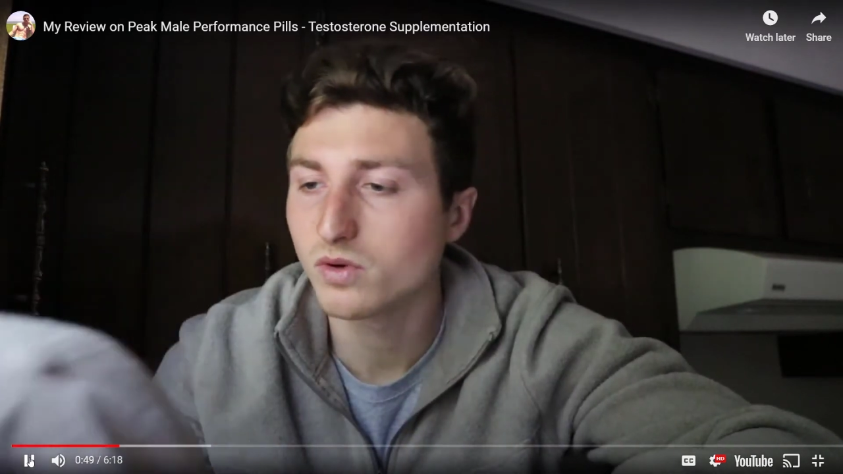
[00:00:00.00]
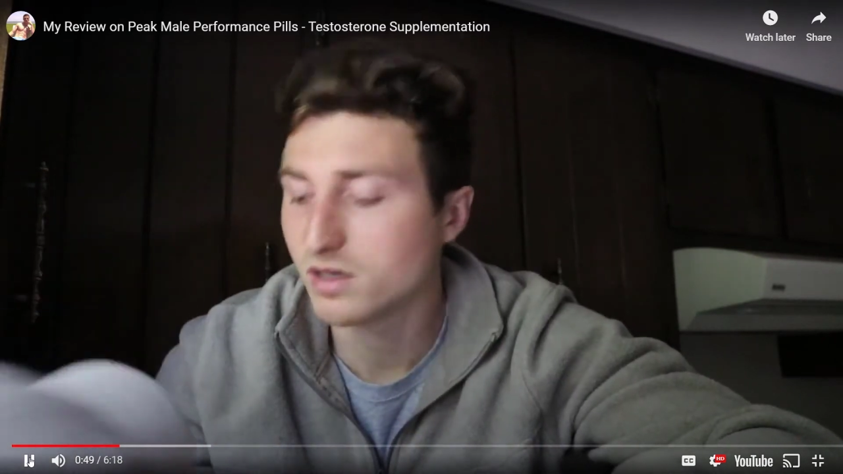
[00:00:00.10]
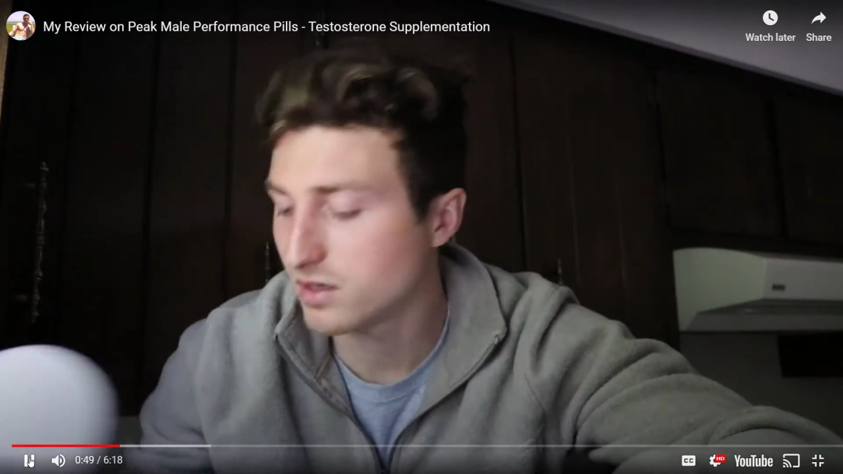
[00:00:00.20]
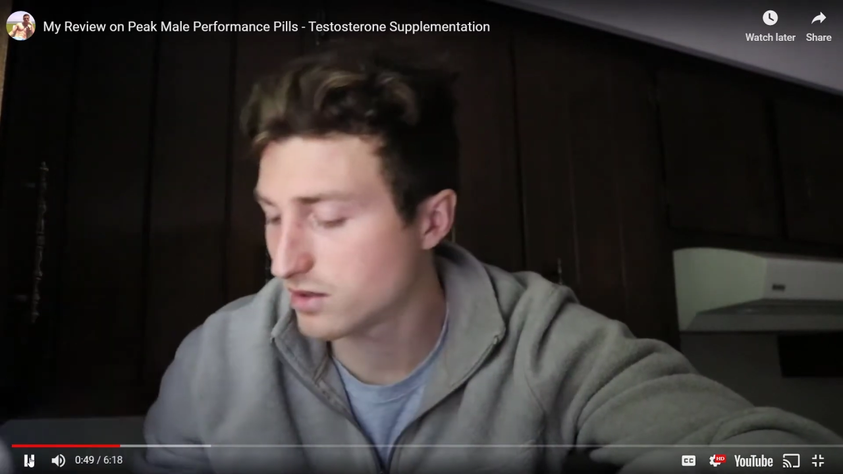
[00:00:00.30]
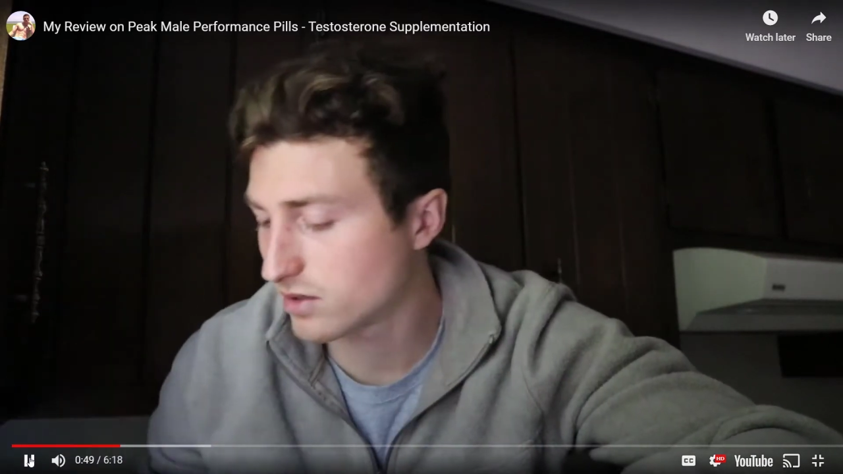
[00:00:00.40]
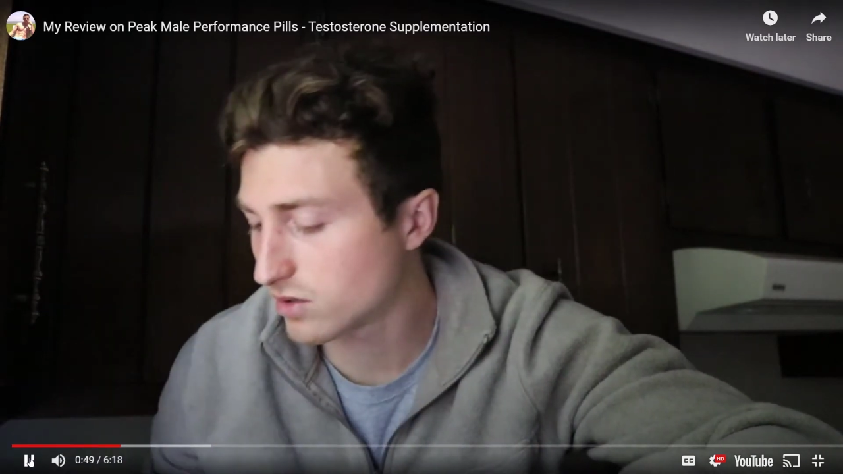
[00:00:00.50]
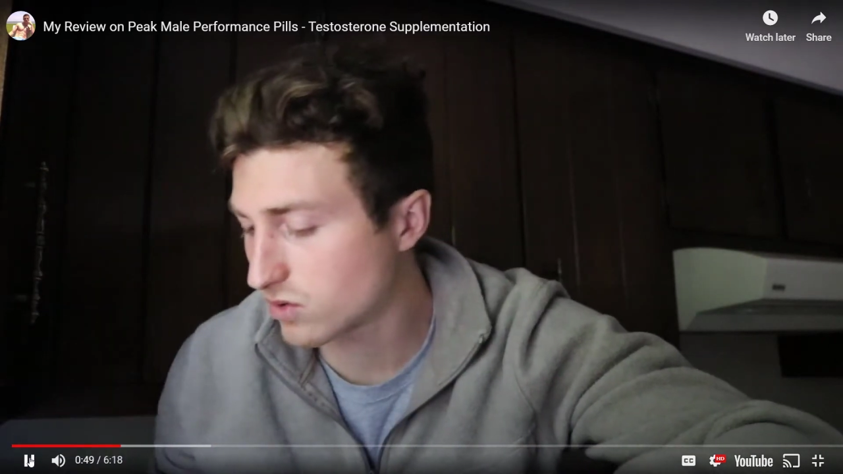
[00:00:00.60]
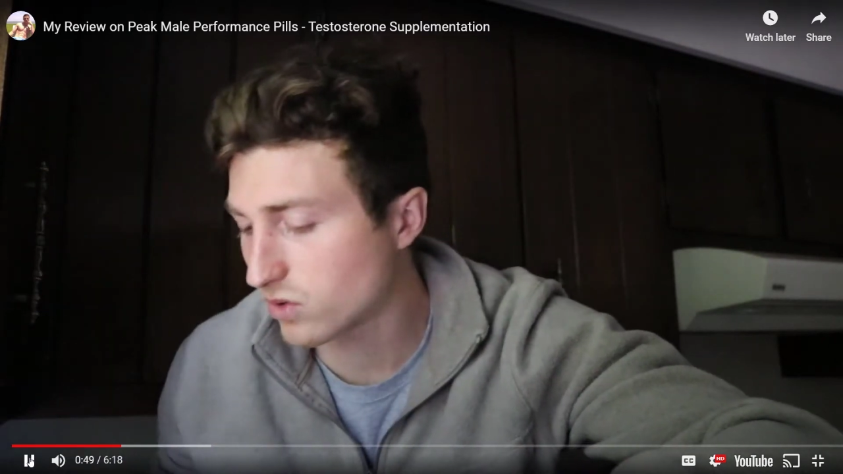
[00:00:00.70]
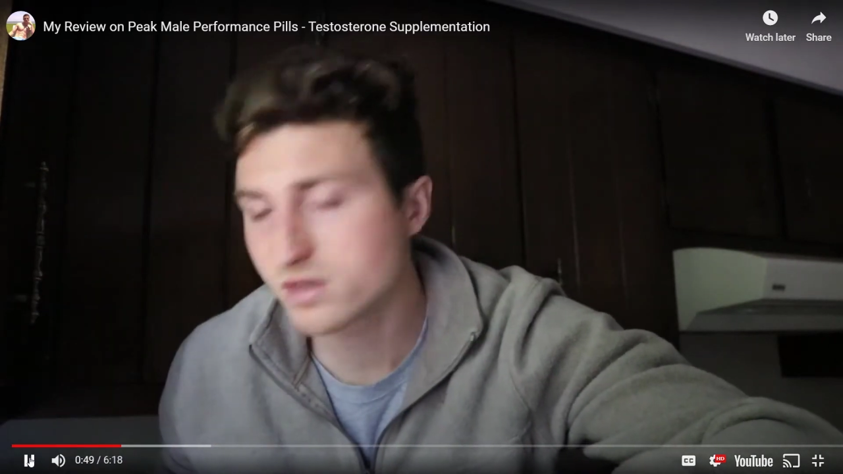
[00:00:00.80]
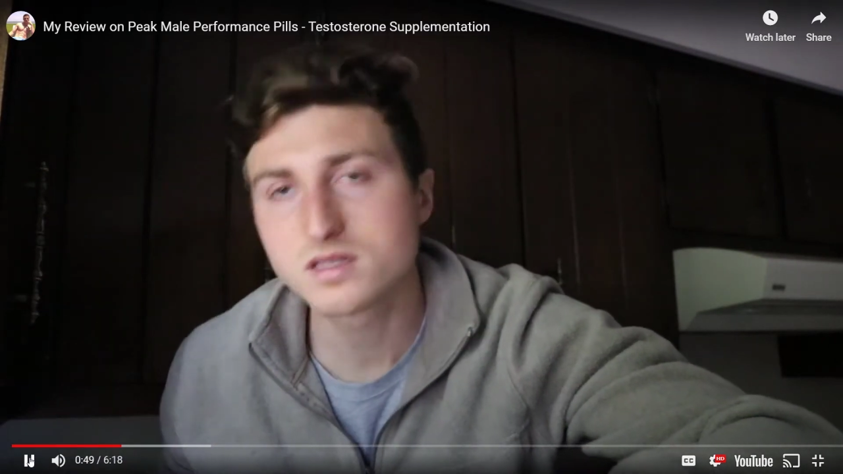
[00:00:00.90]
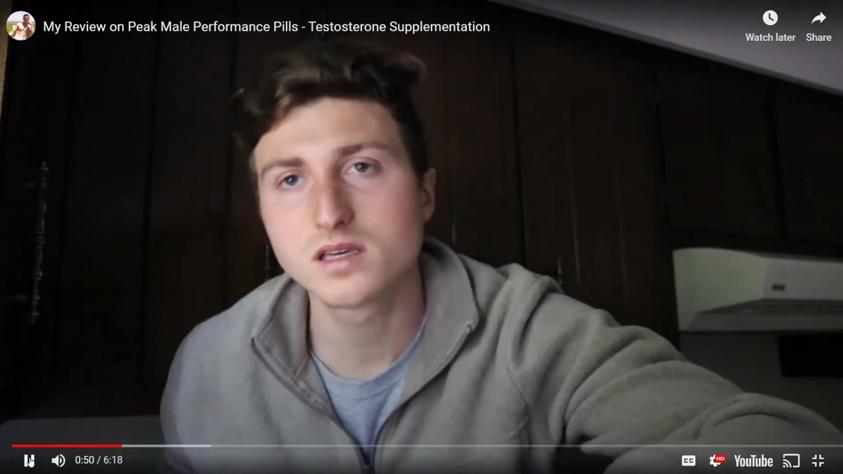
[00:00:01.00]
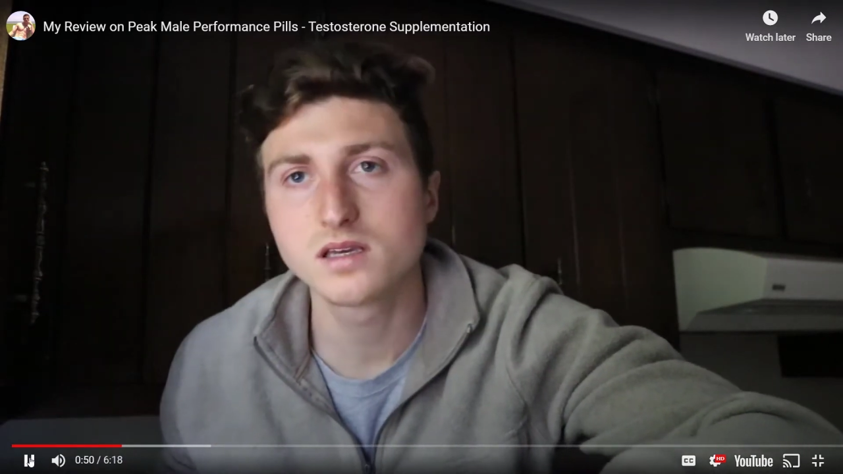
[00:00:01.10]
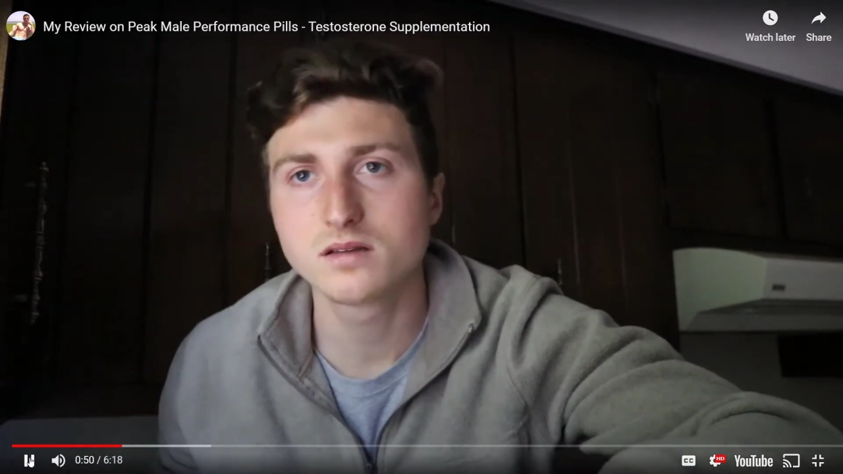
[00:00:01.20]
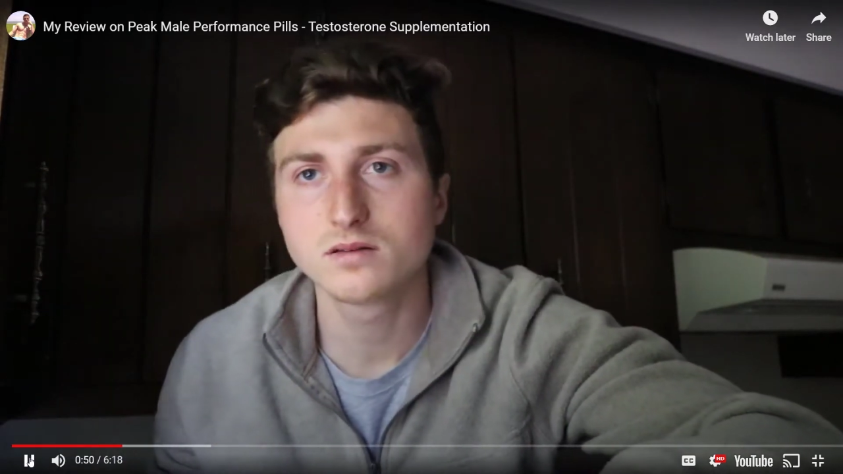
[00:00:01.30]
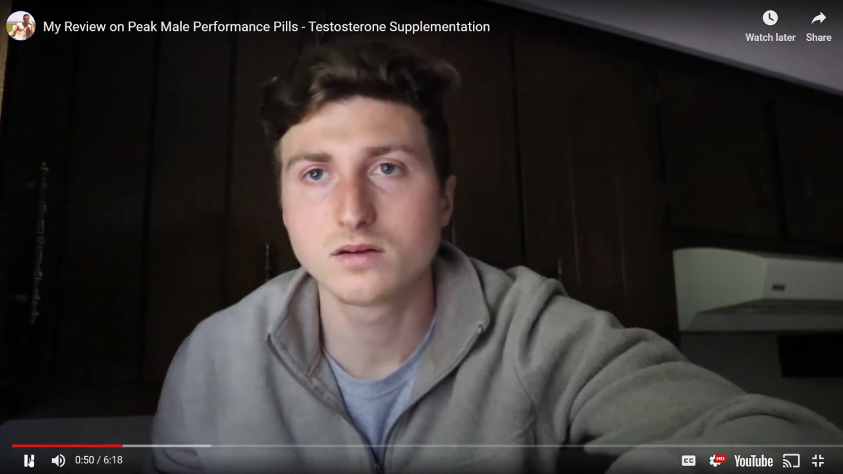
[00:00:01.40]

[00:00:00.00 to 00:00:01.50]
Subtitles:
working during quarantine.